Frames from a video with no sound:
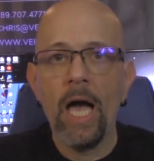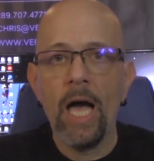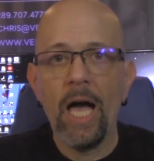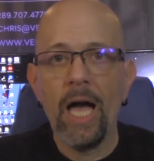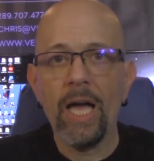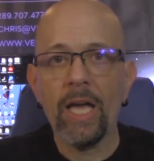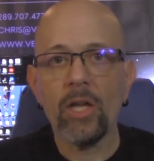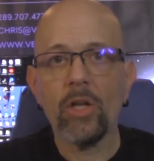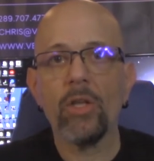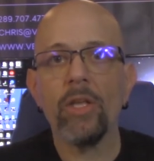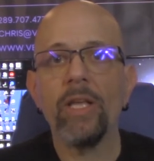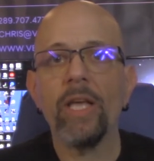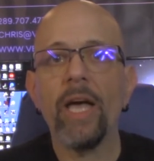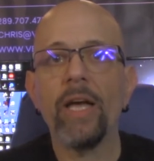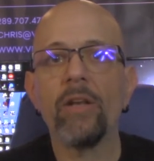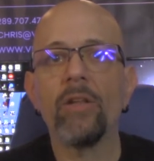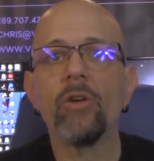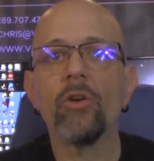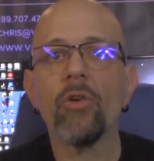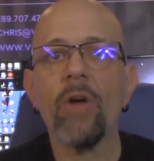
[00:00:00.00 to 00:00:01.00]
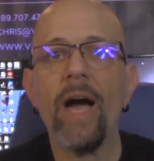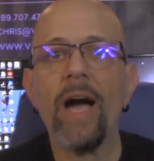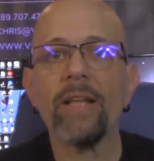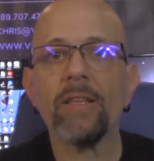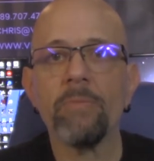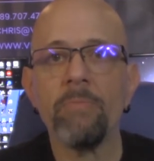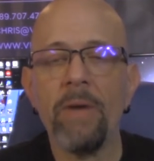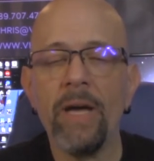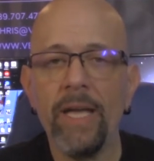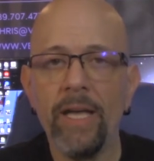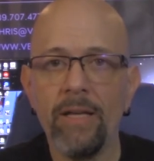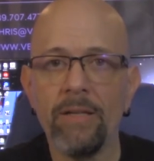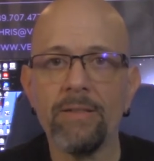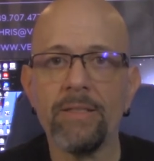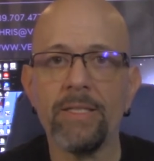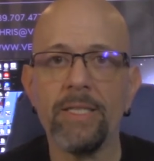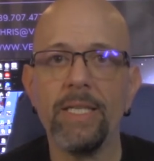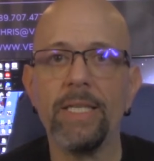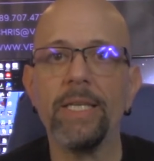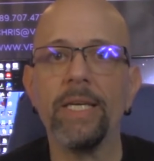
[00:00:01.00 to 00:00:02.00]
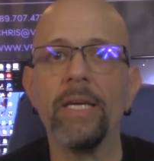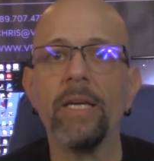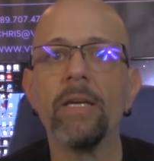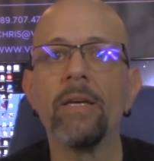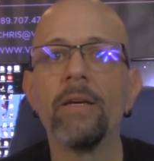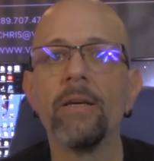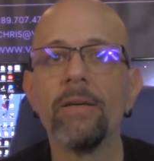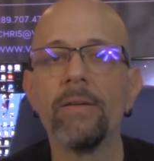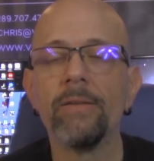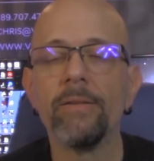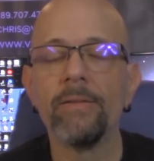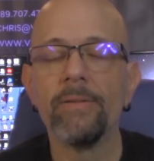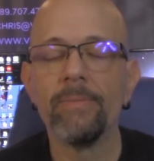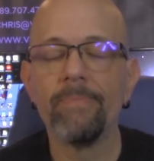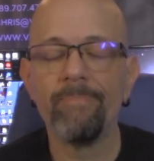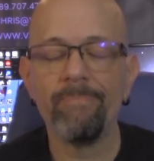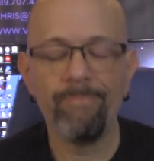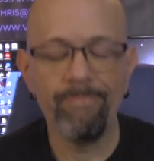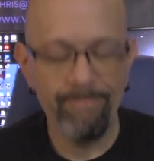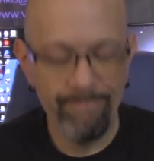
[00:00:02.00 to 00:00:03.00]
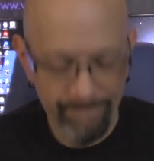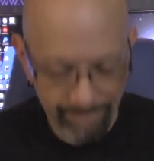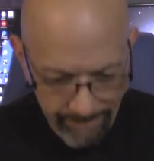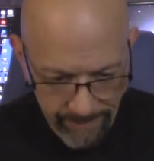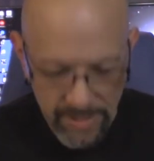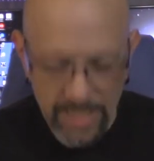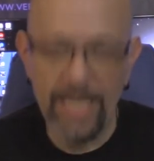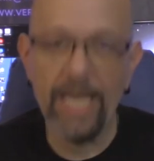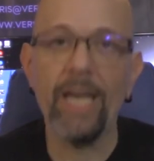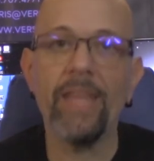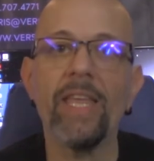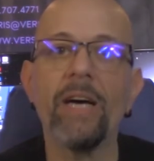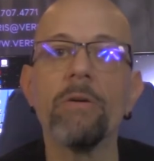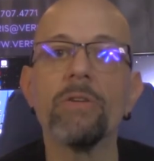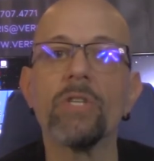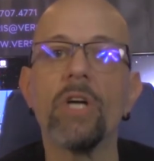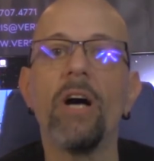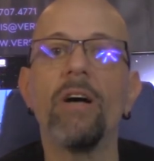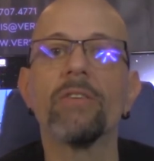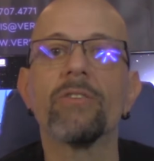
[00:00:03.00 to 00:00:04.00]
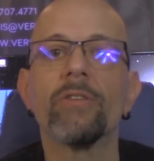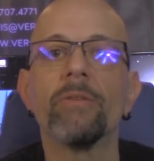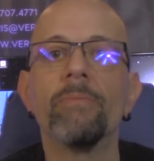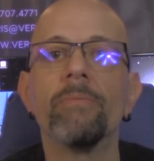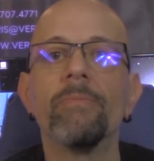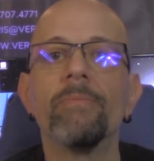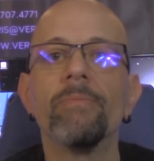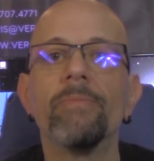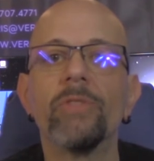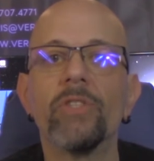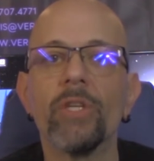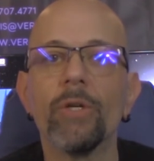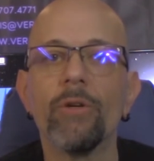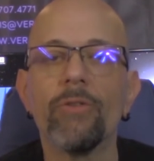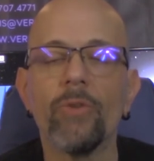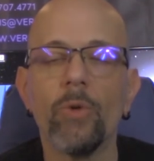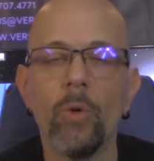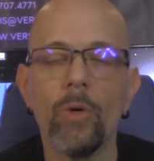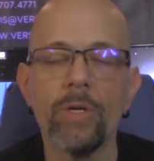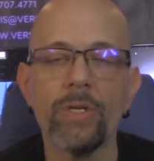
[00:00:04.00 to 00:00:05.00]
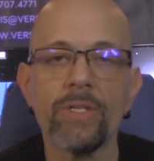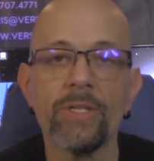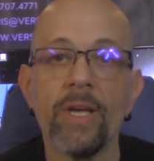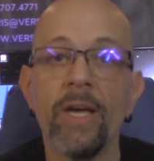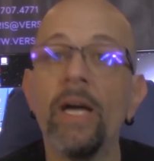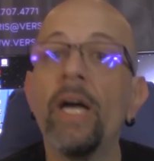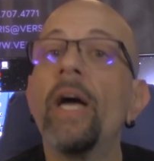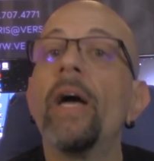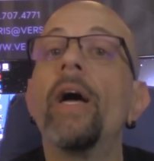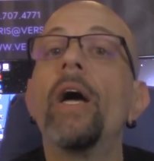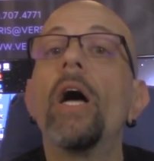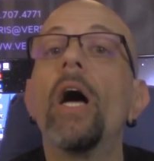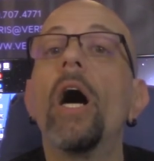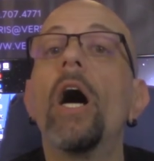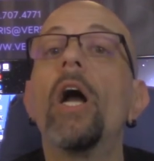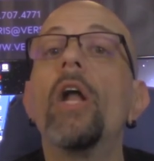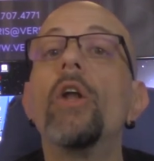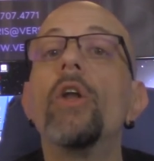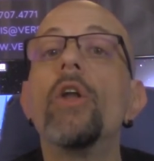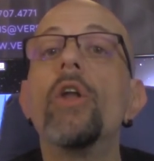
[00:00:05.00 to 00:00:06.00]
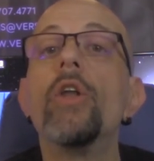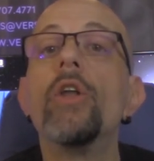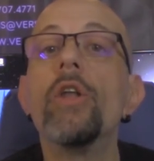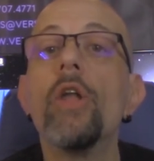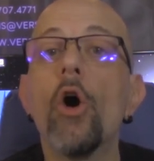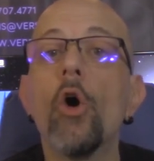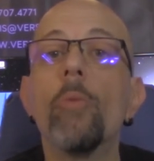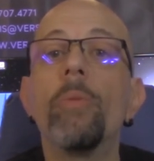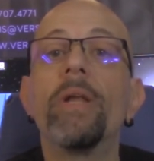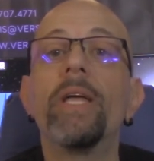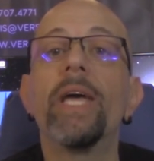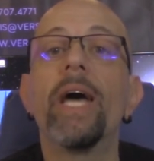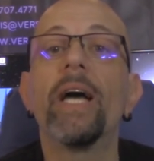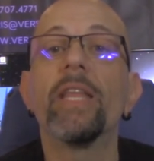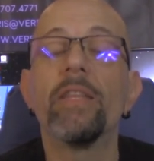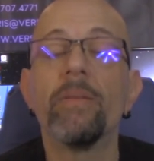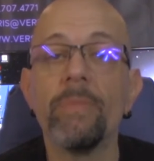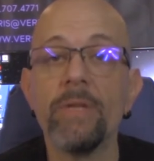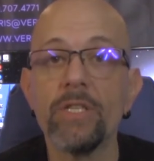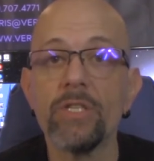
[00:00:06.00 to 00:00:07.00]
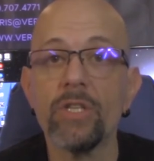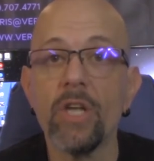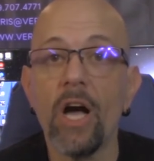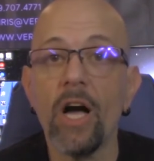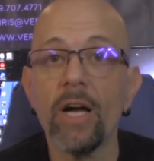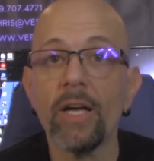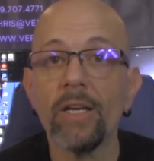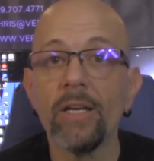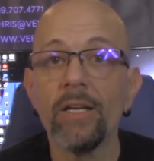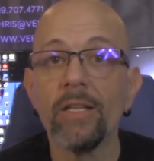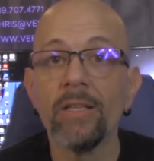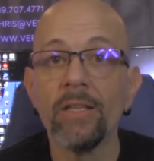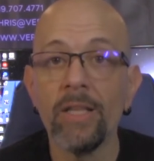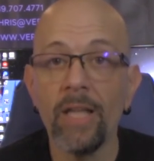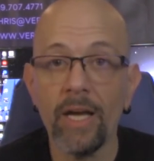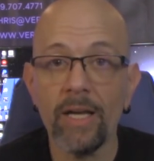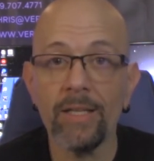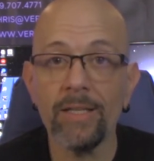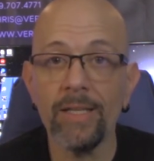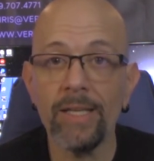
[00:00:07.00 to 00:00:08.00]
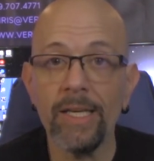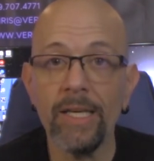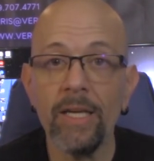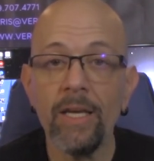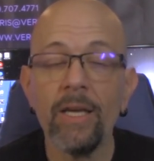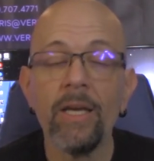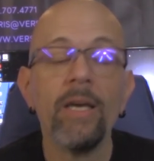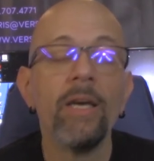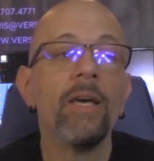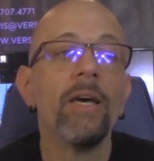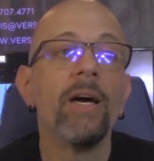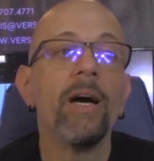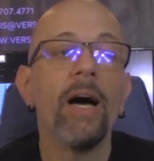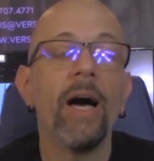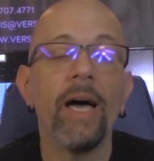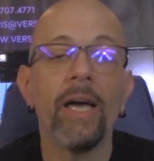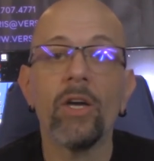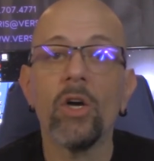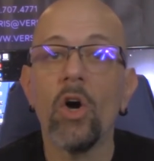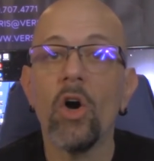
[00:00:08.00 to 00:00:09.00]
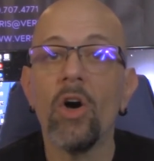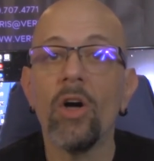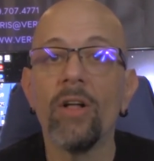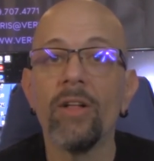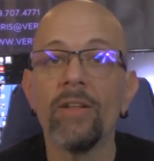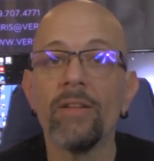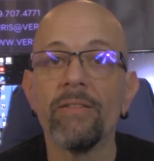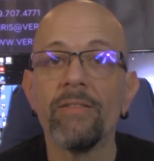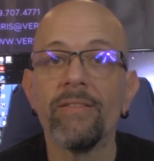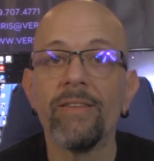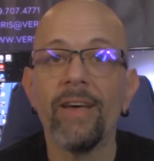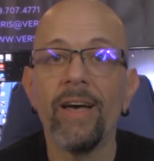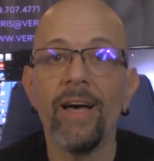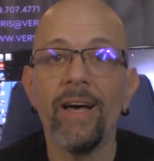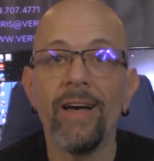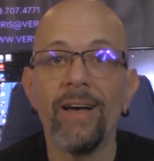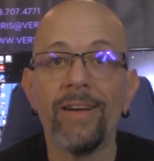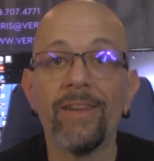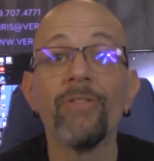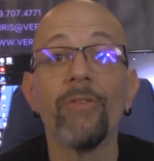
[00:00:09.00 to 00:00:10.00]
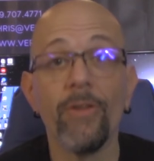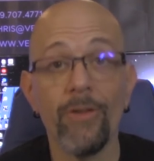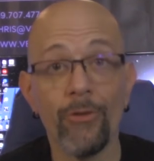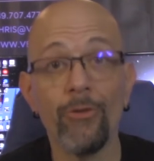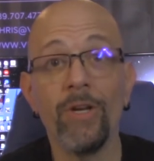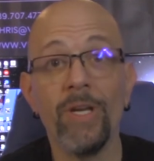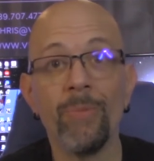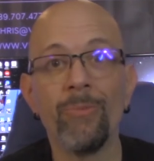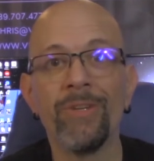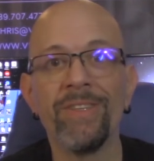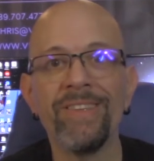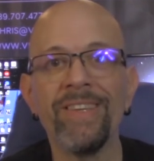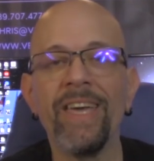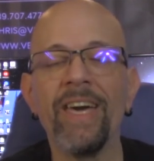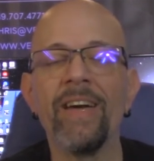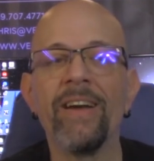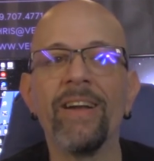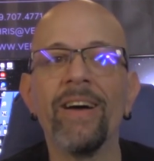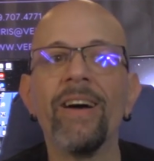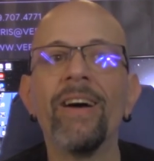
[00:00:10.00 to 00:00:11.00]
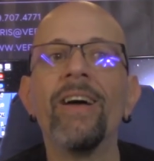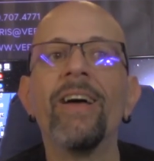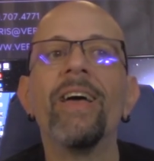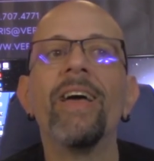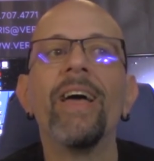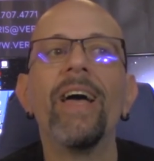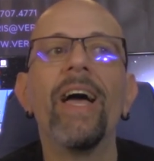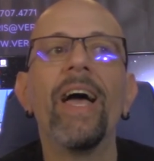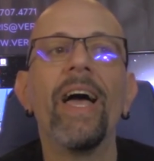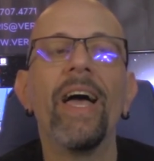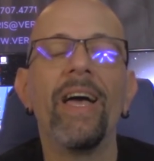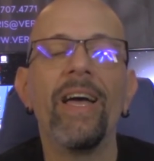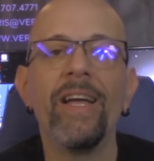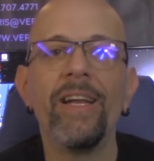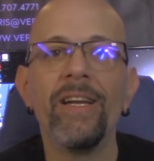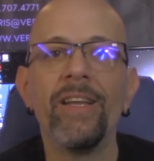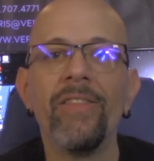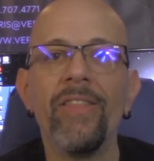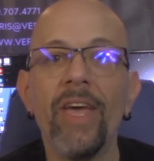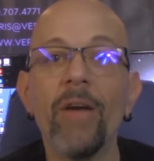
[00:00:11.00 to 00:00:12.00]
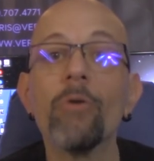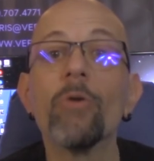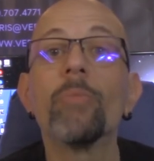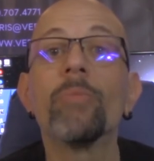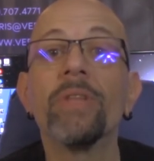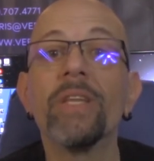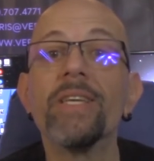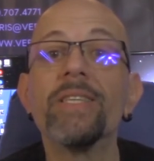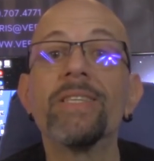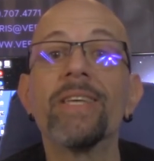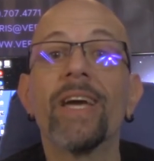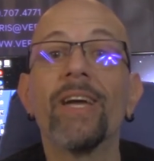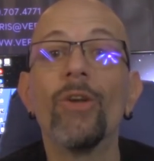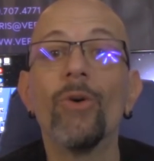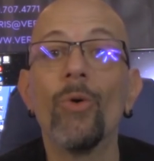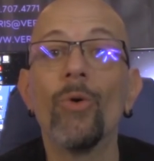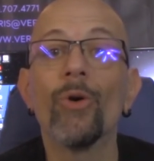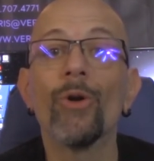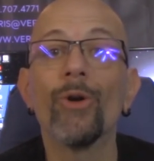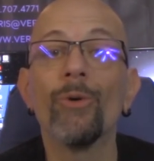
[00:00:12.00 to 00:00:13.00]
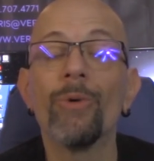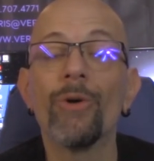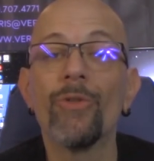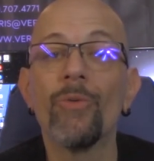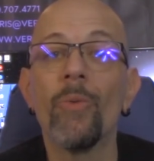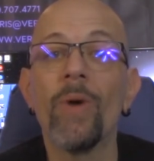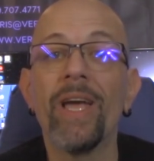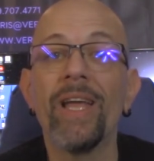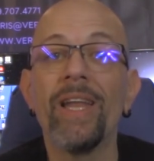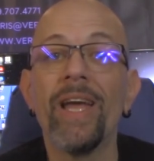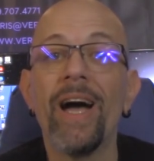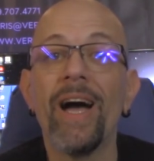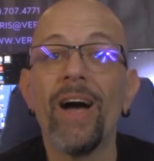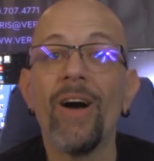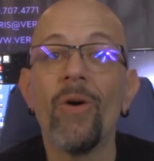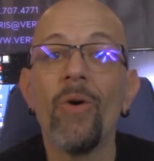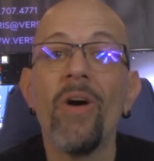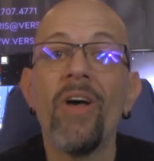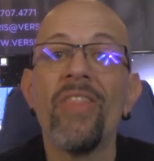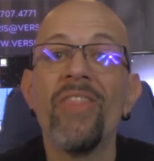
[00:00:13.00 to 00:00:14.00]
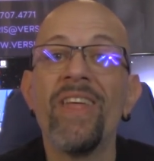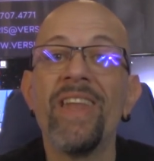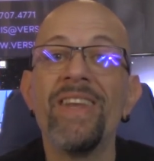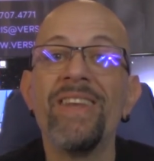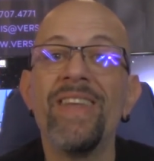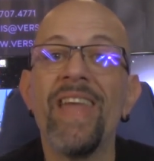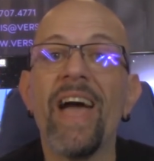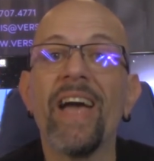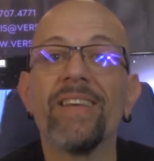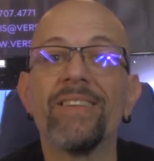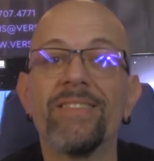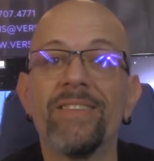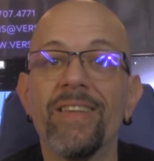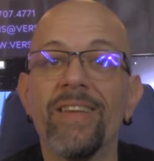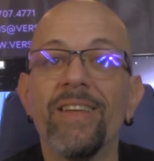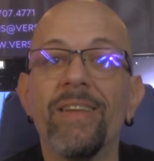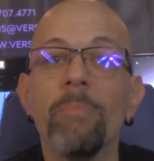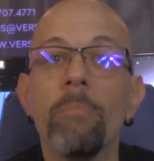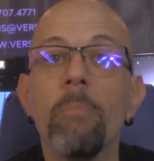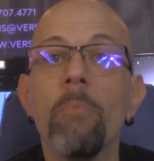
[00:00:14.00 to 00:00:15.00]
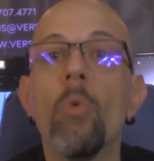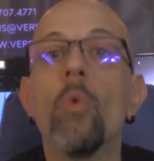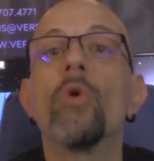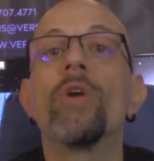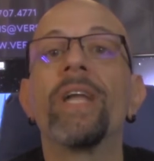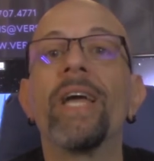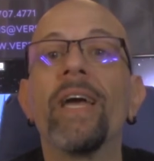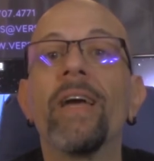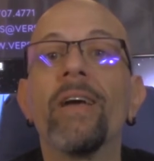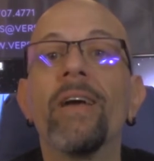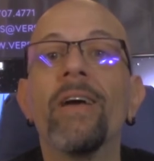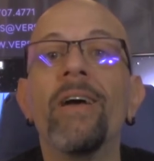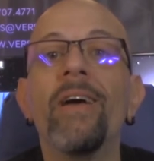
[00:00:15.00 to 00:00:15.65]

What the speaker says: I had cracked my LCD. Yeah, that was awesome. So, of course, nobody had them in stock. Luckily, I called 3D Printing Canada, and they were placing an order with Wanhao the next morning.